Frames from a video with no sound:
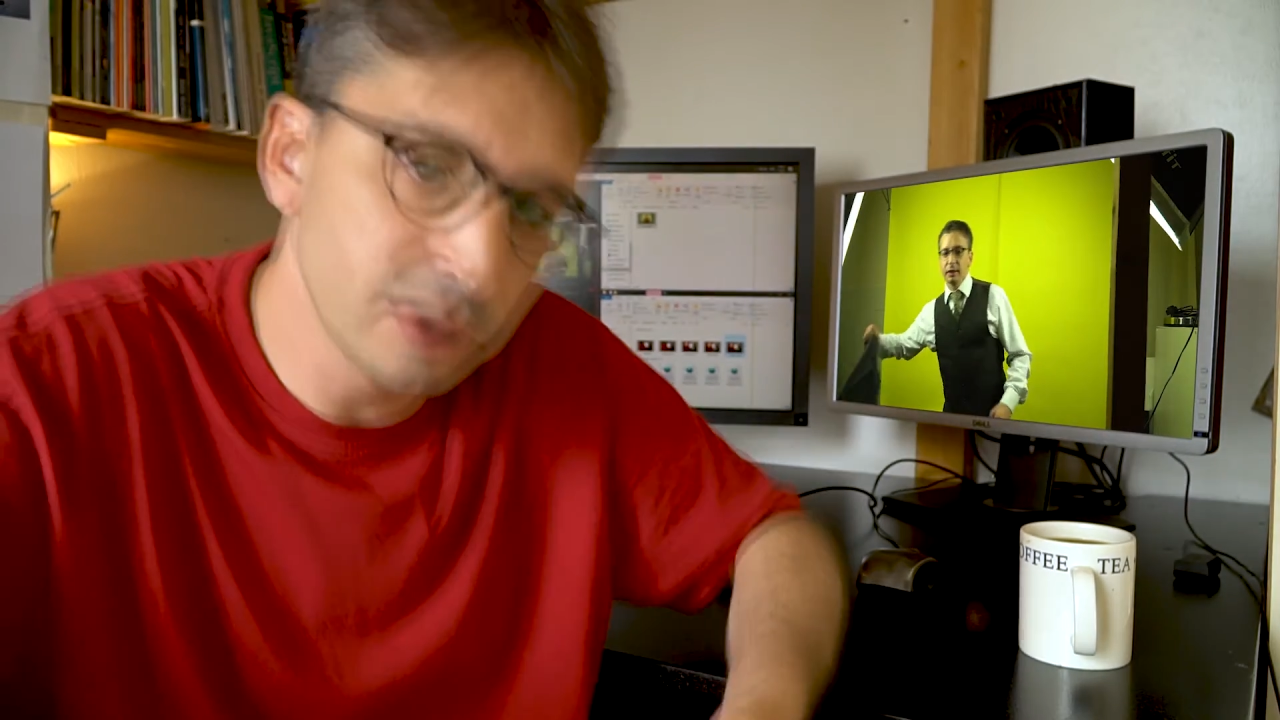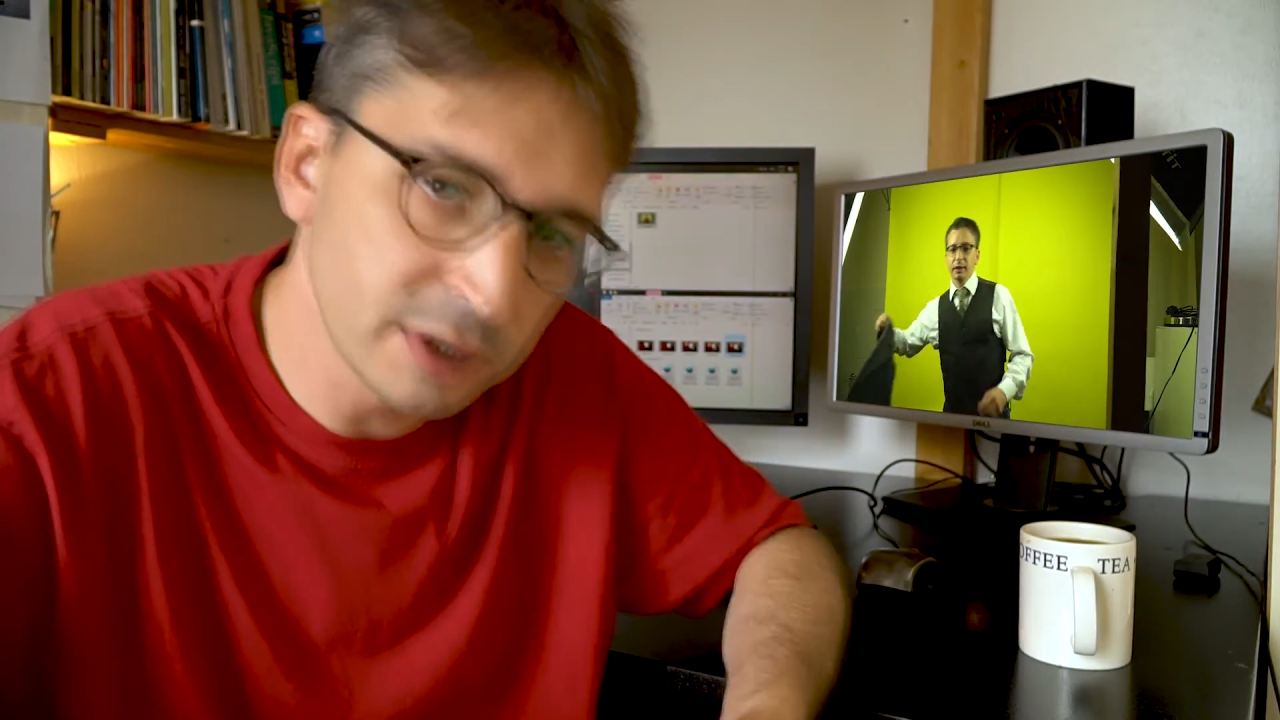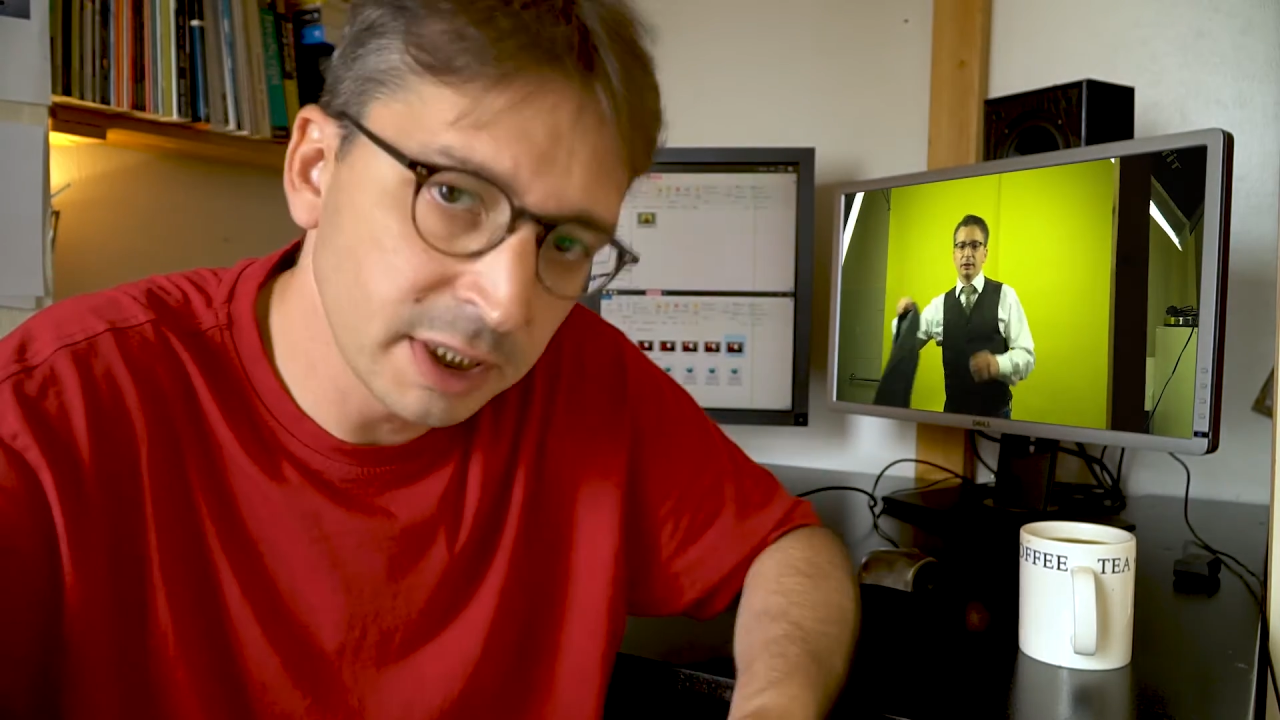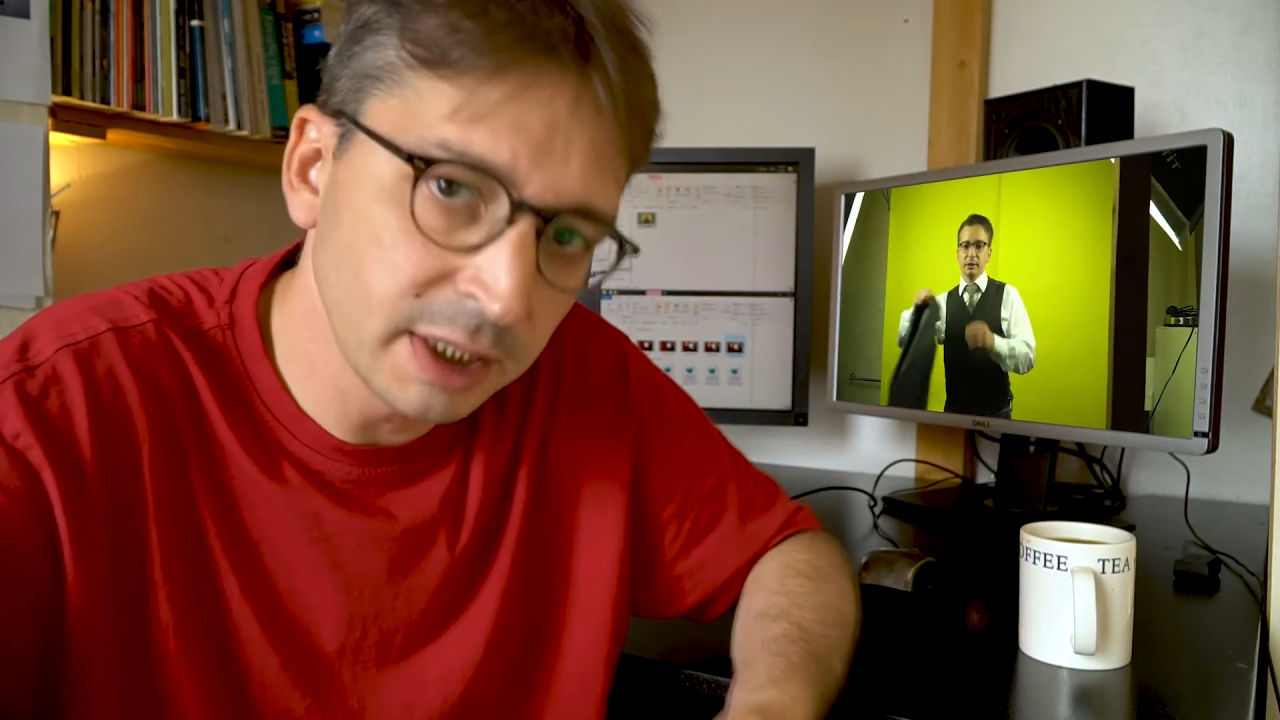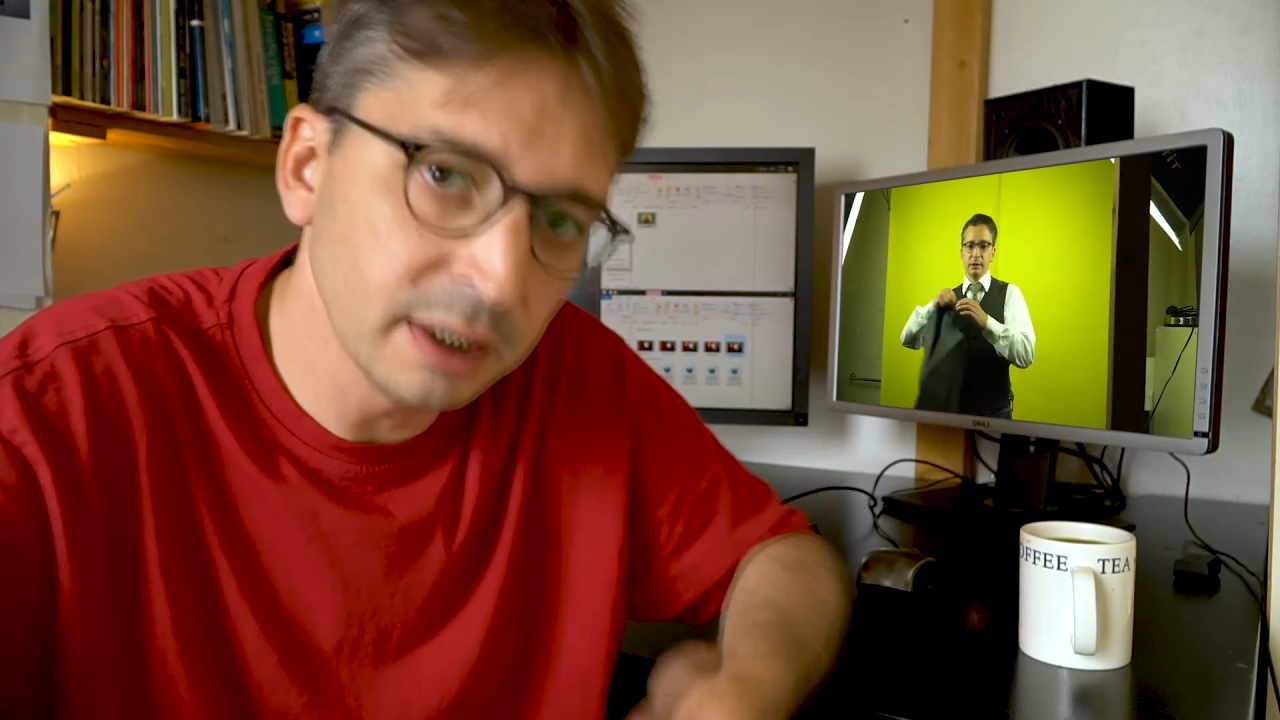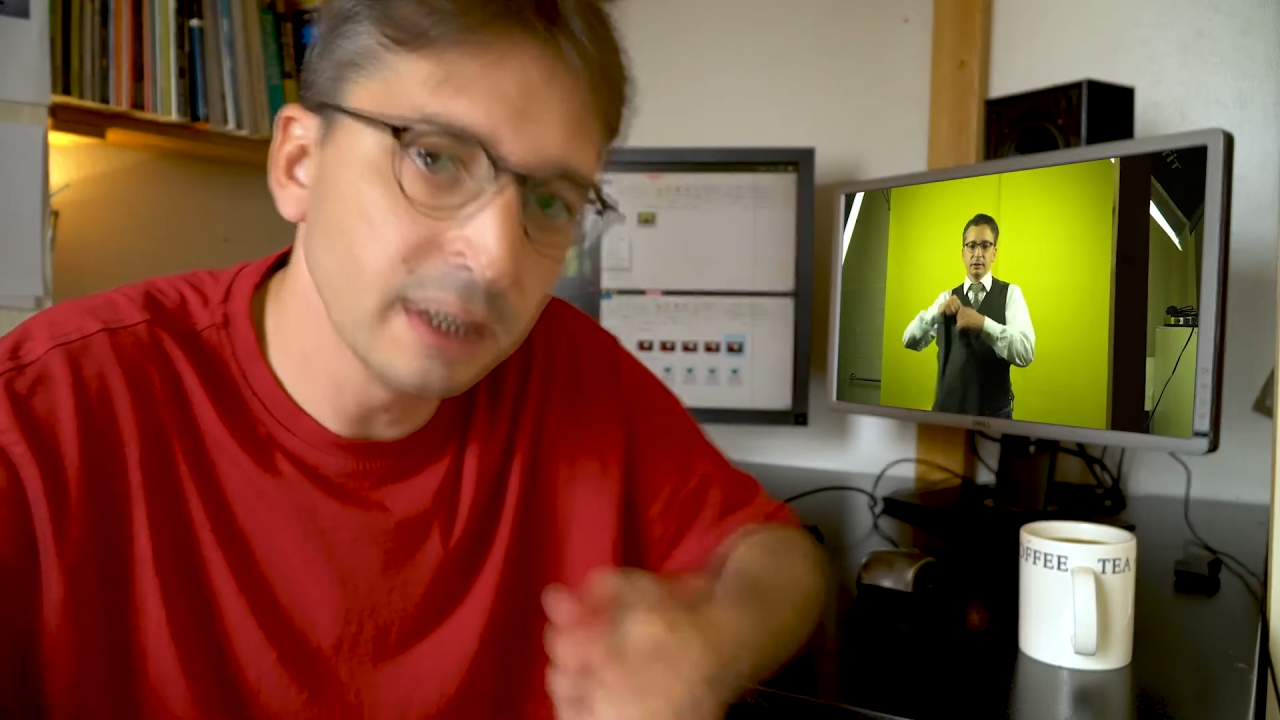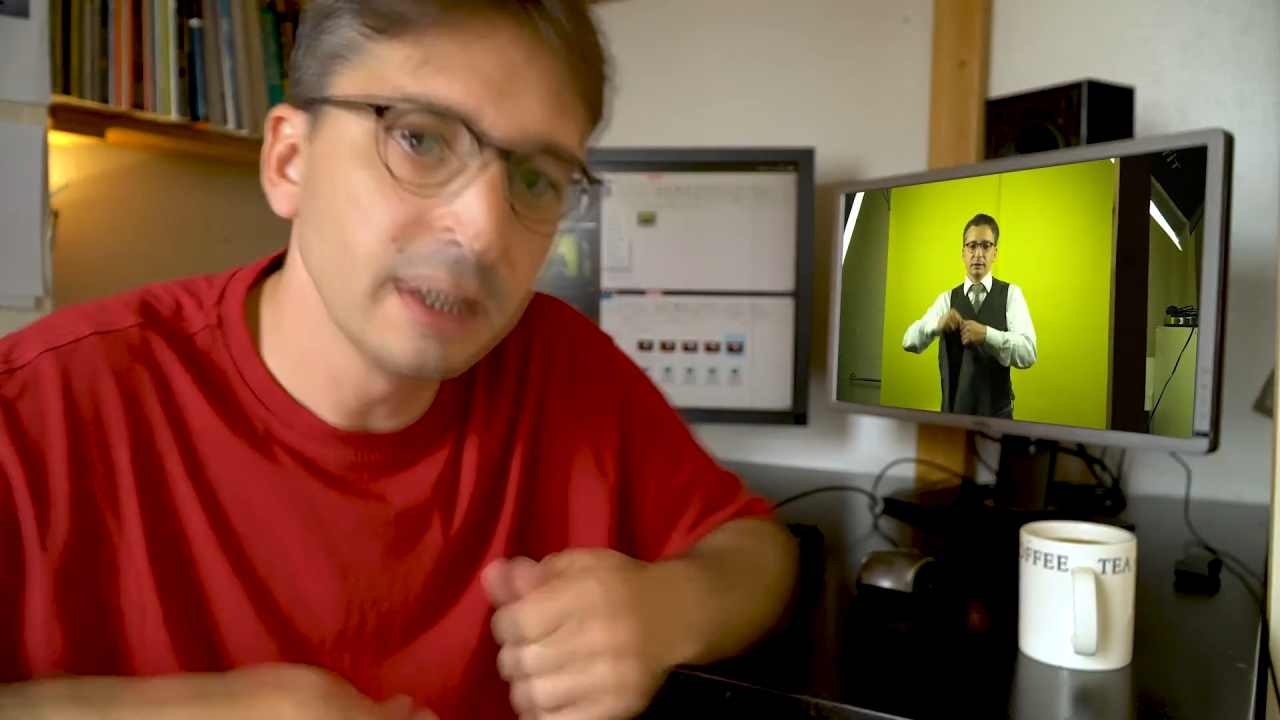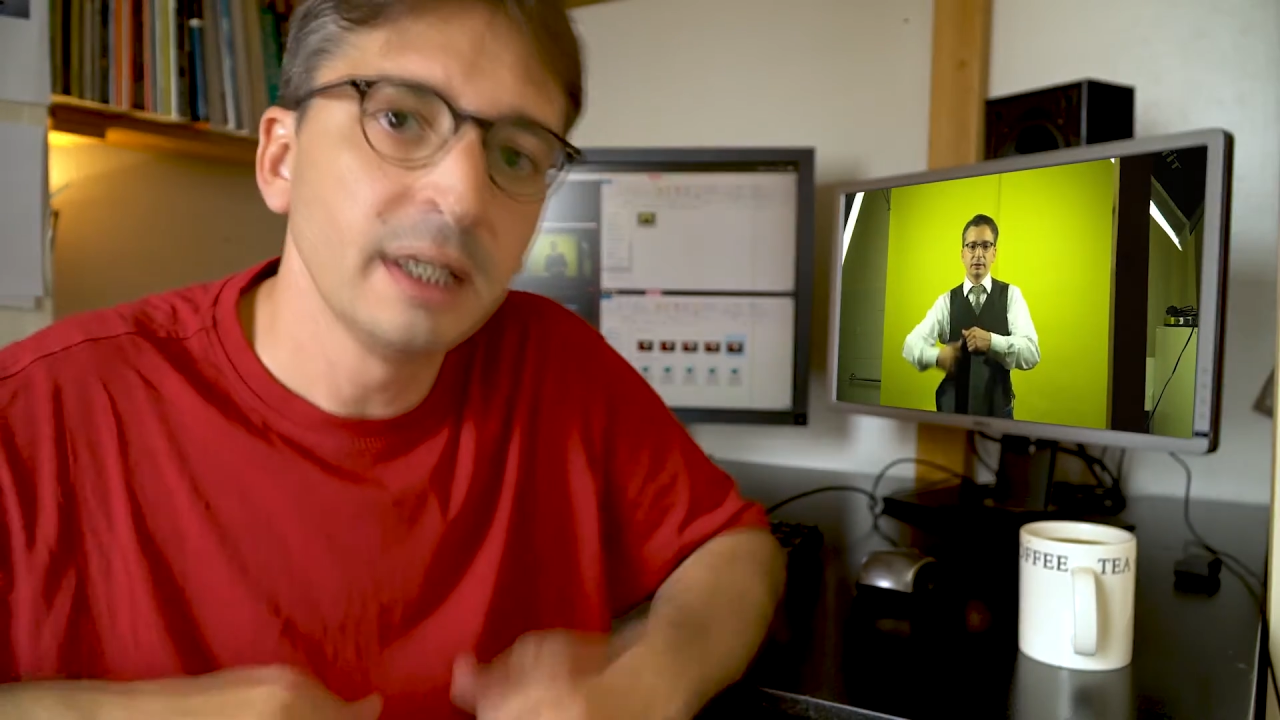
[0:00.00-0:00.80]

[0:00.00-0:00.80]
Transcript: the scene